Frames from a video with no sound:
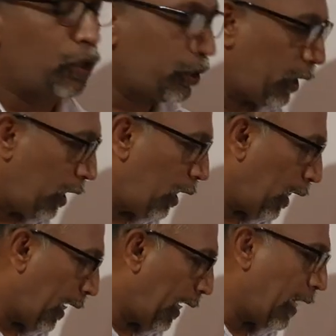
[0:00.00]
See,
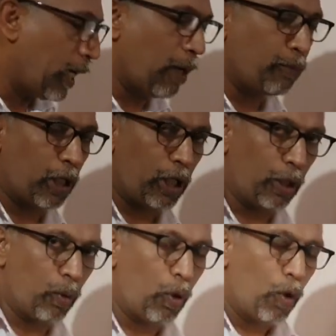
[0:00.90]
again I am telling
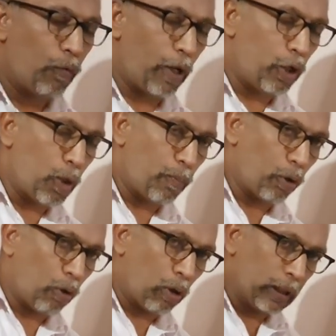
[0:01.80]
you, when you put
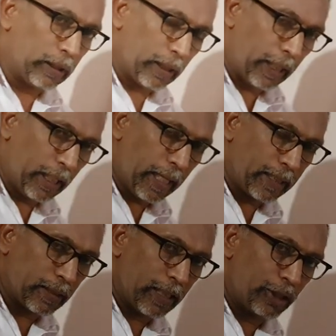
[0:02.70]
all the 3
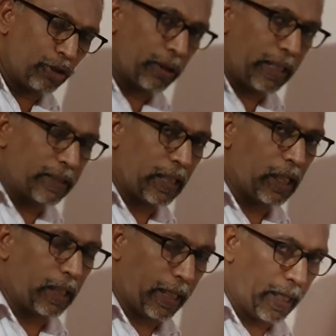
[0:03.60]
x raised to 3s
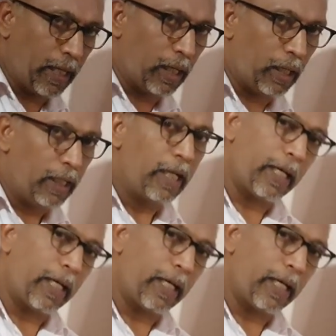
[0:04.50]
are here,